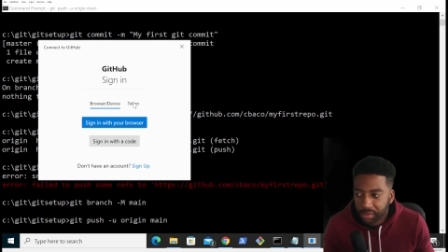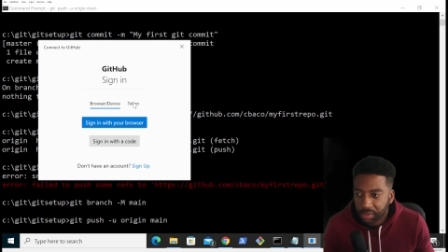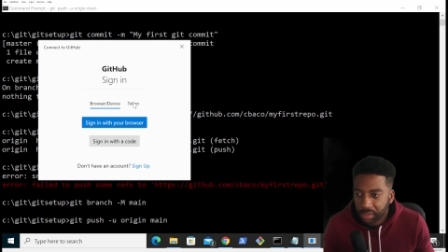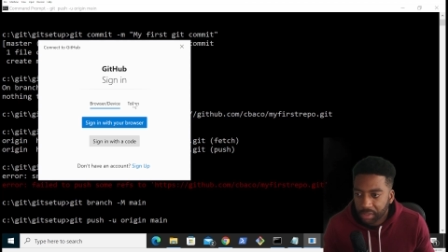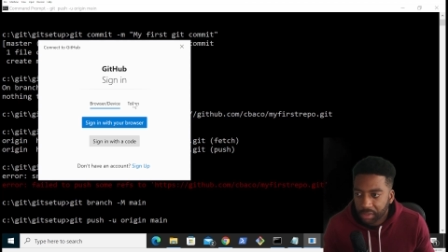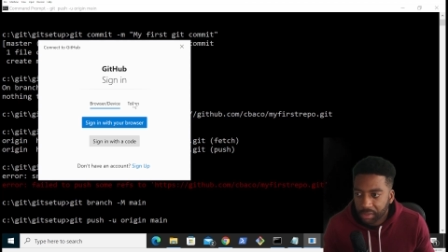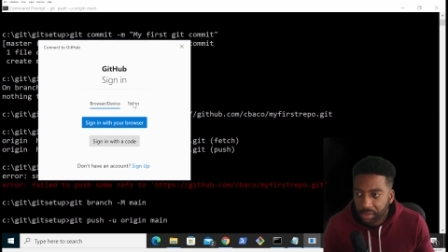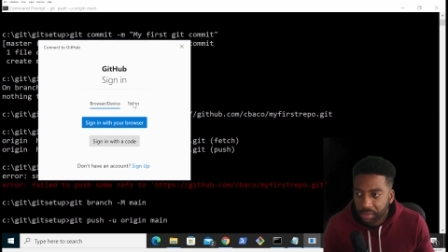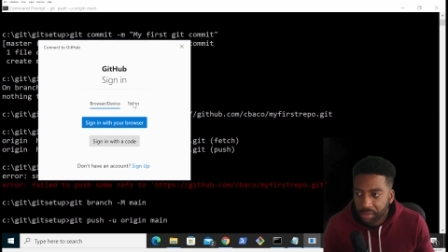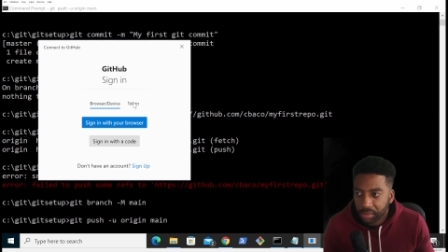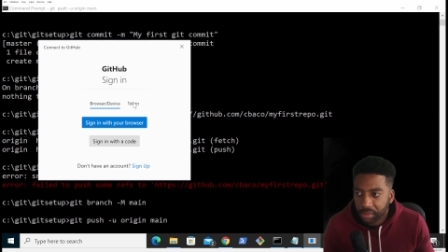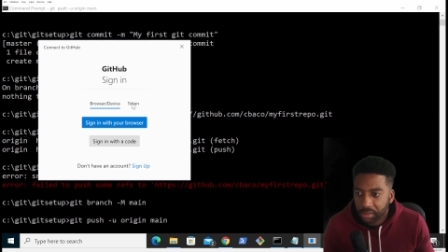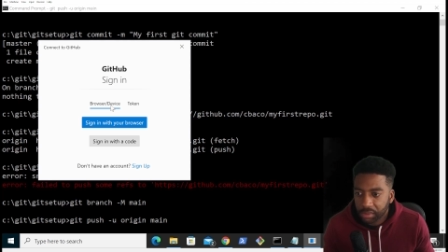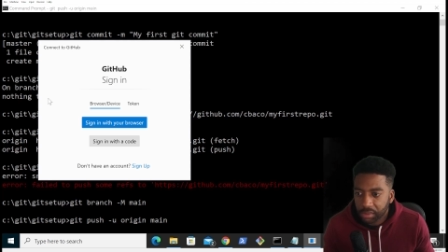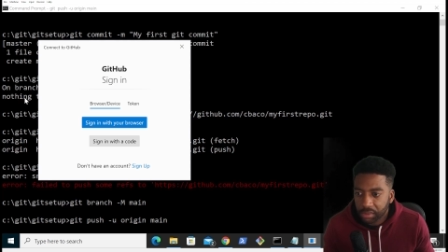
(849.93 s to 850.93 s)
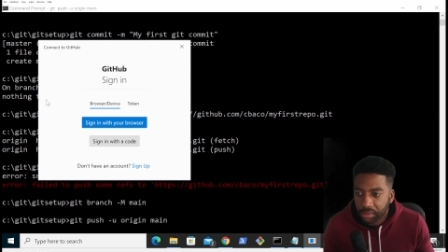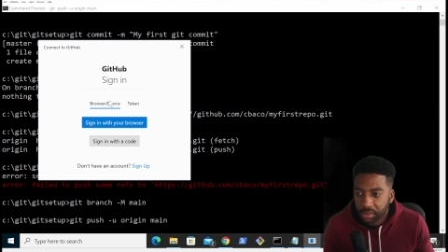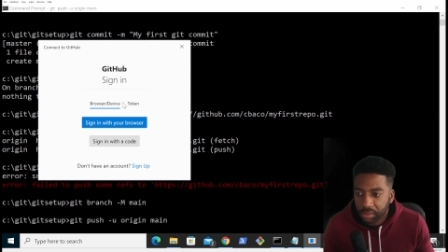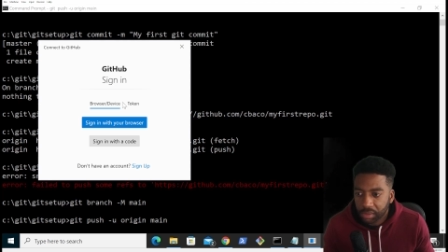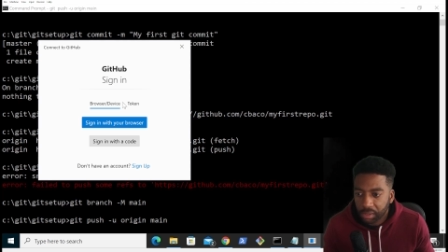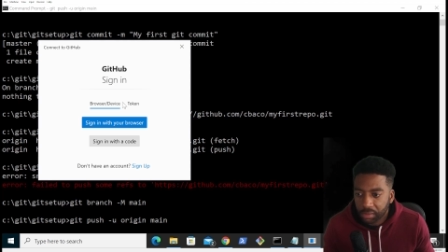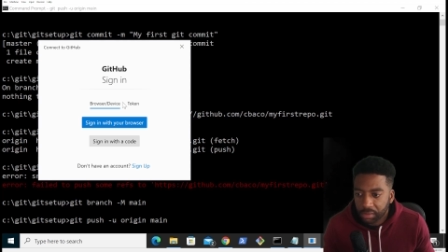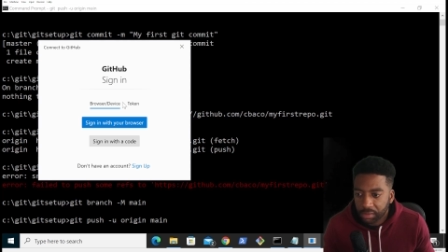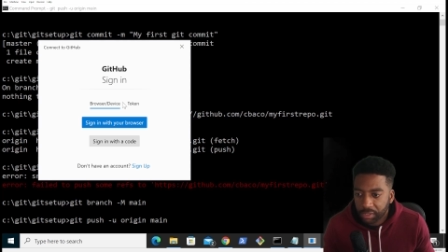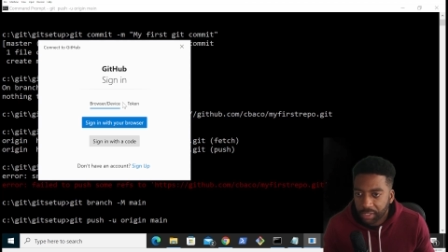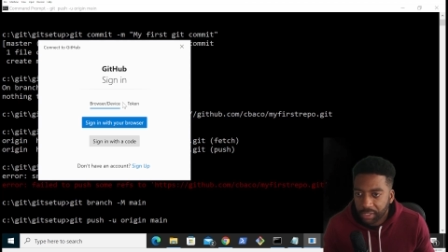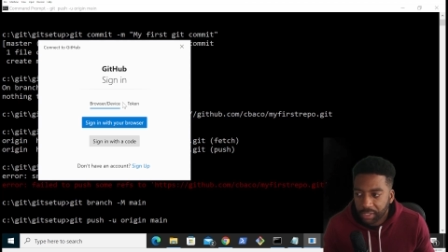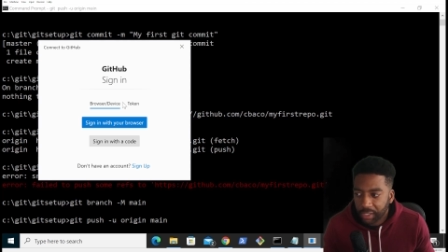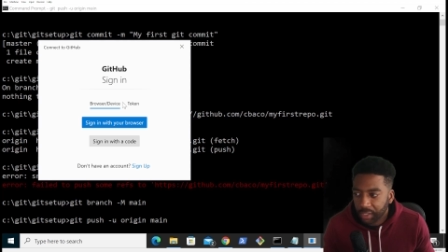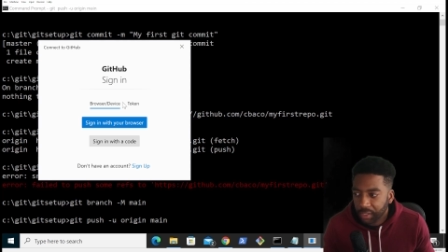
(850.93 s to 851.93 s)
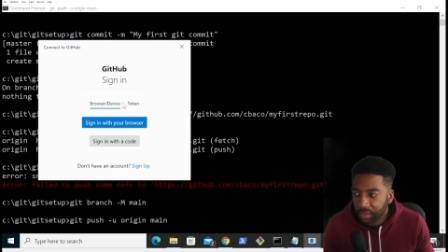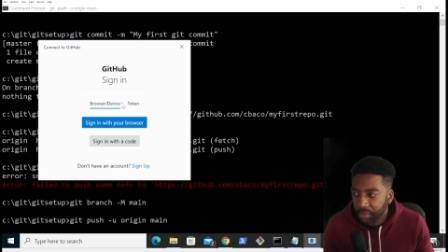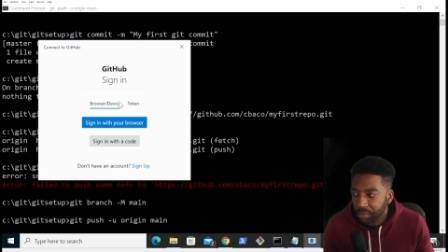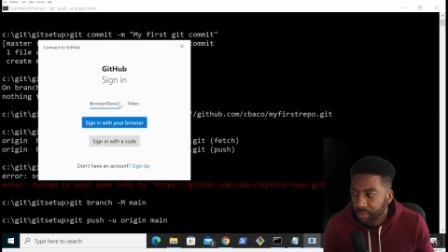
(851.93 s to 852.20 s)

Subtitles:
and I'll do that now.